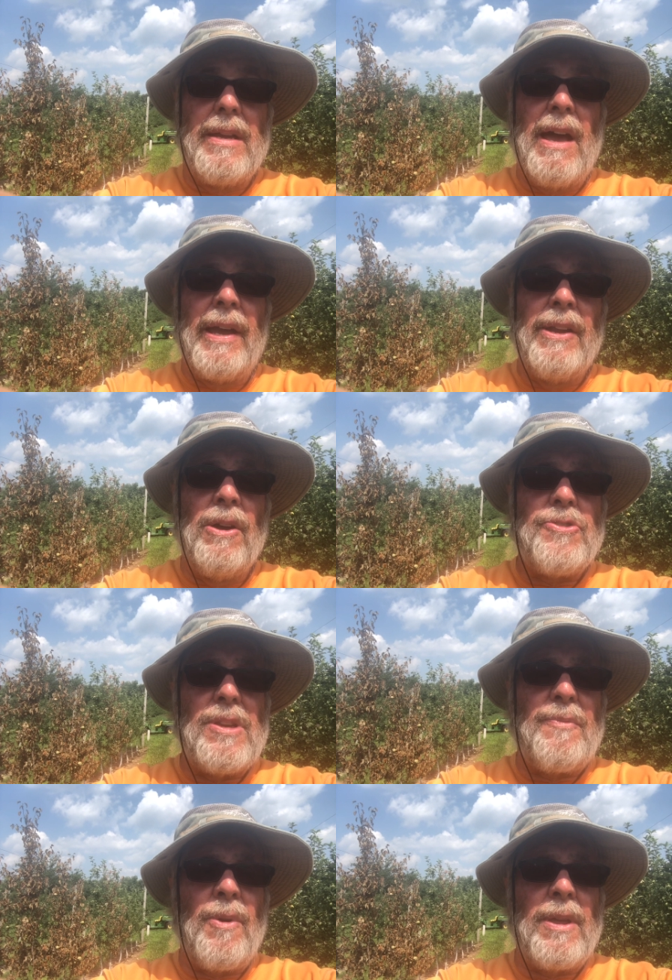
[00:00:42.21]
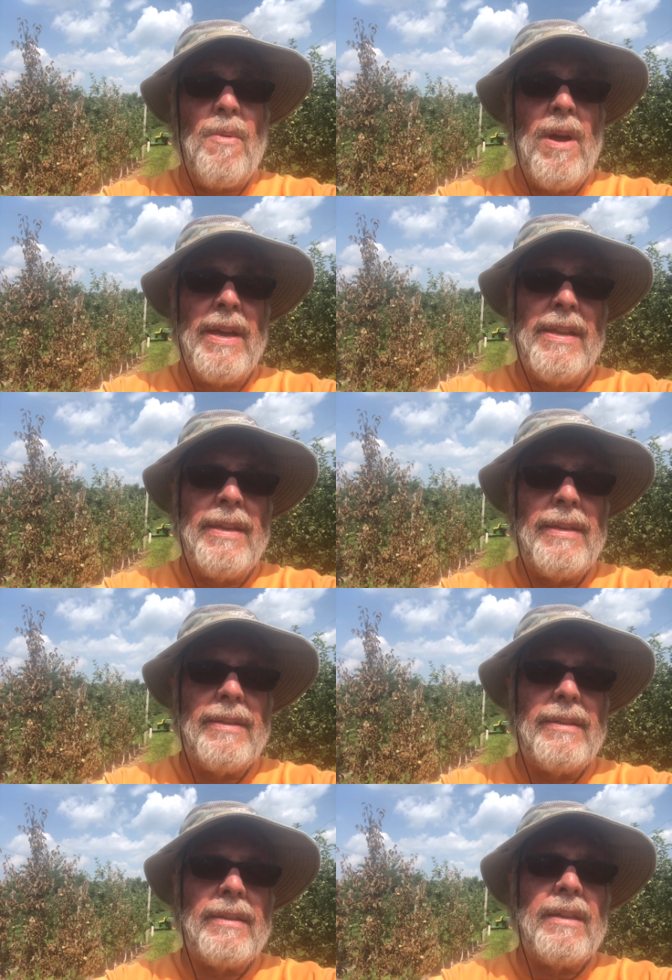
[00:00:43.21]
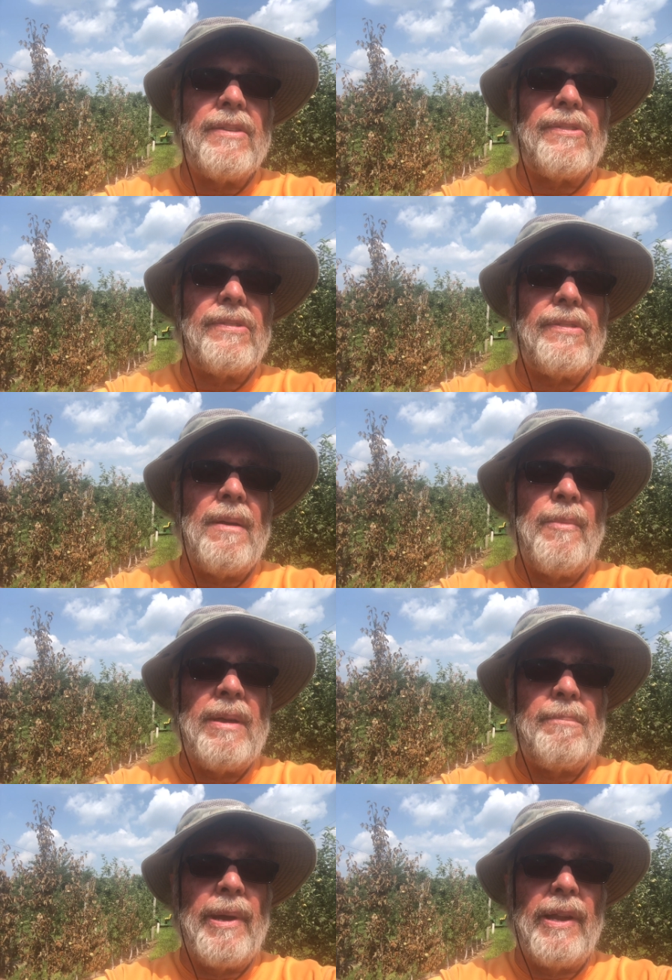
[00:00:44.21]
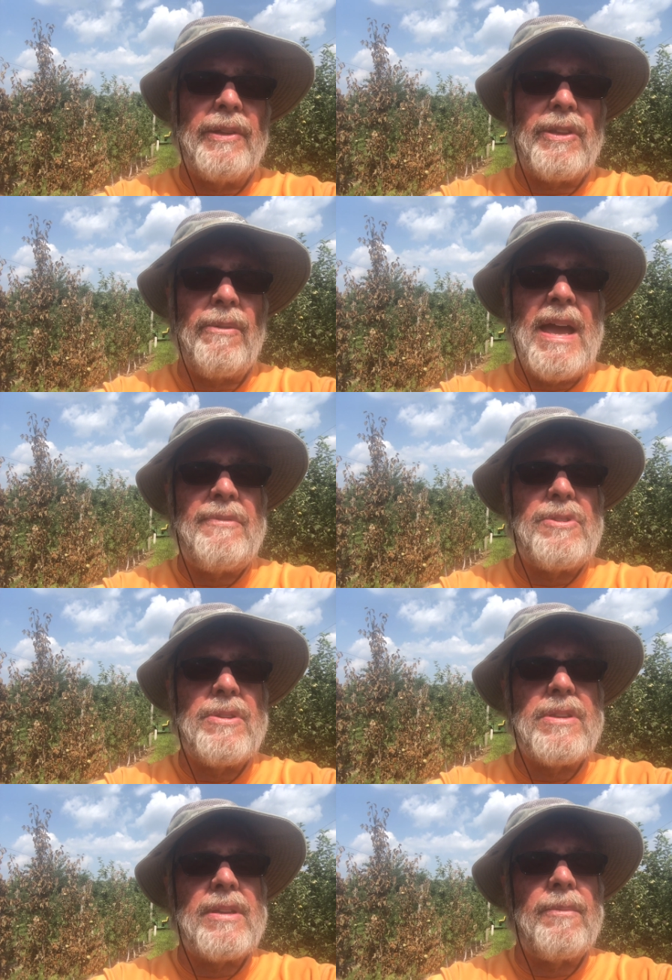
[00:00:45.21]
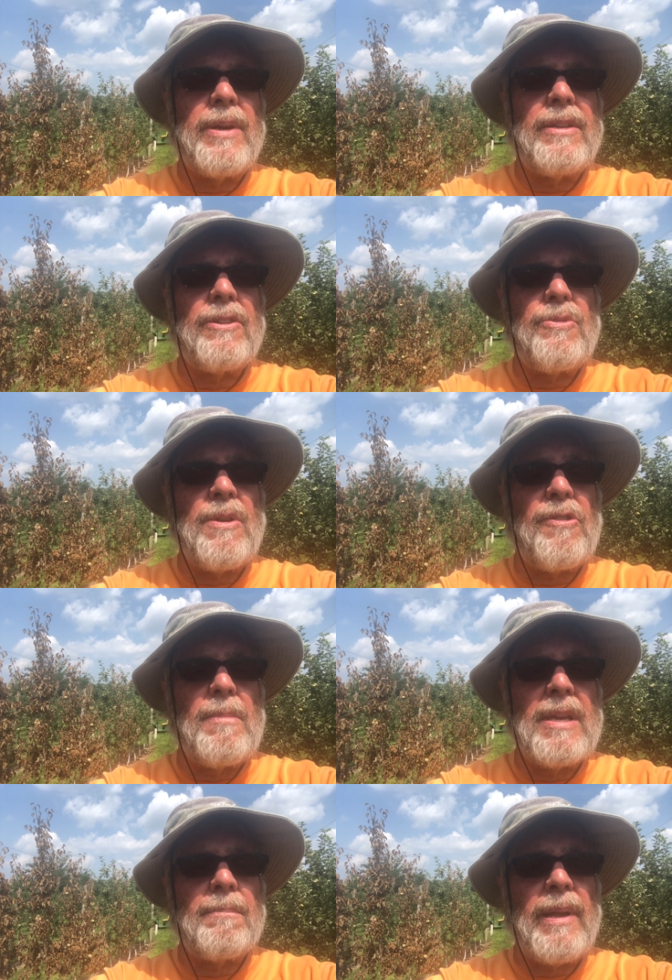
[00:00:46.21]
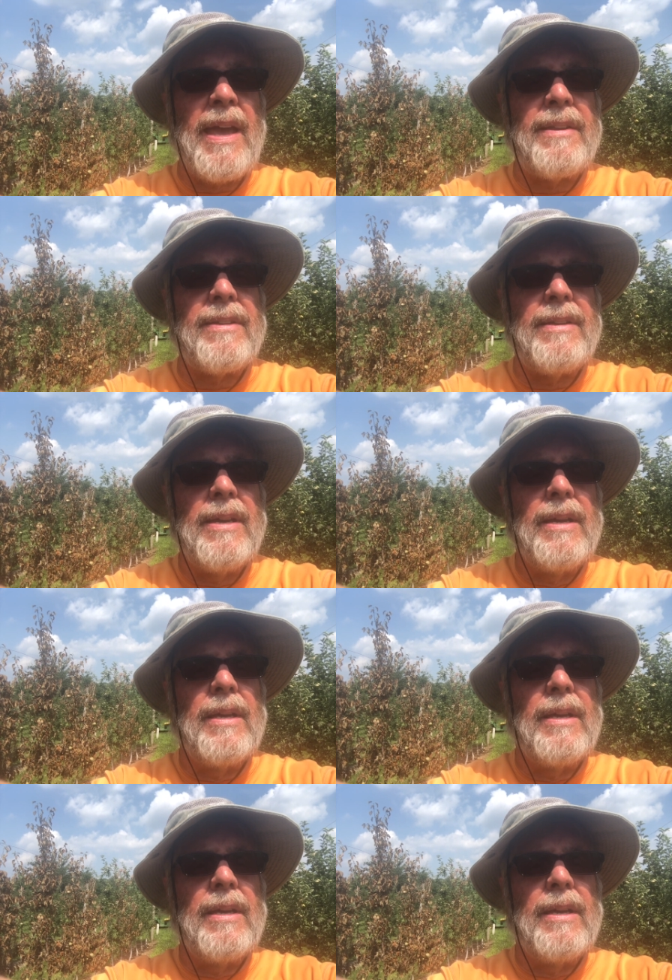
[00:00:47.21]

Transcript: Now I know G41 is somewhat brittle at the graft union when the trees are being planted.